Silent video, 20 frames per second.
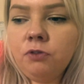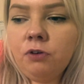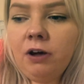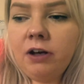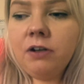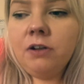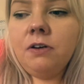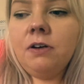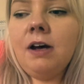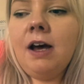
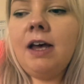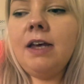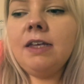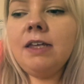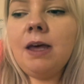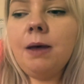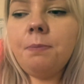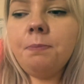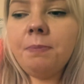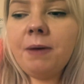trying to, like,
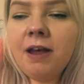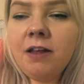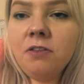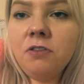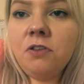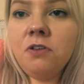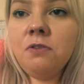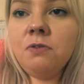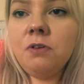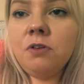get
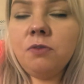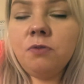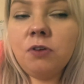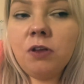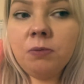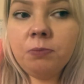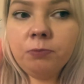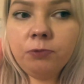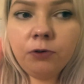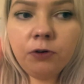better and
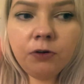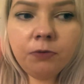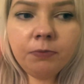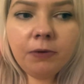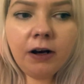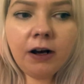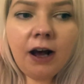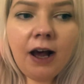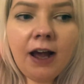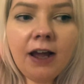improve
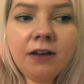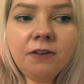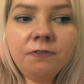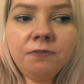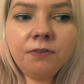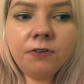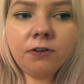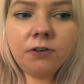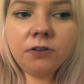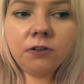my
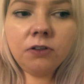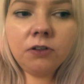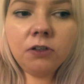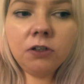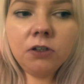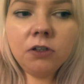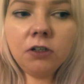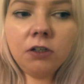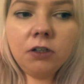life and